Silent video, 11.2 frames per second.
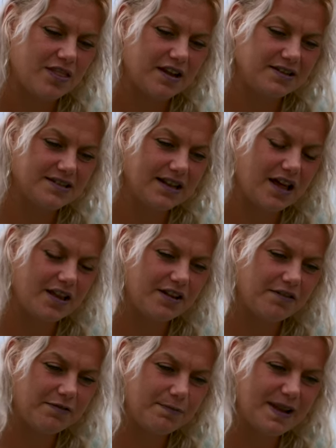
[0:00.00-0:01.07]
There is a lot
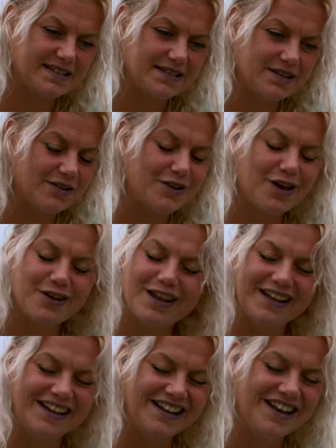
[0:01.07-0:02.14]

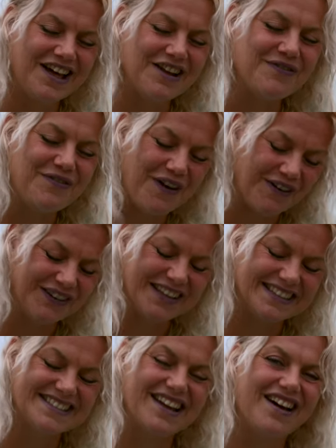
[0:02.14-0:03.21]
of
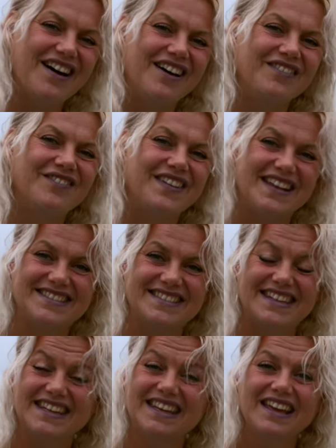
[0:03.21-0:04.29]
focus on
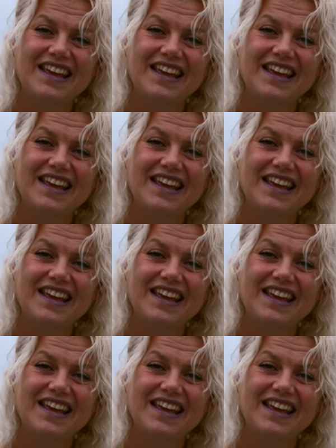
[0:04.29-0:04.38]
plastic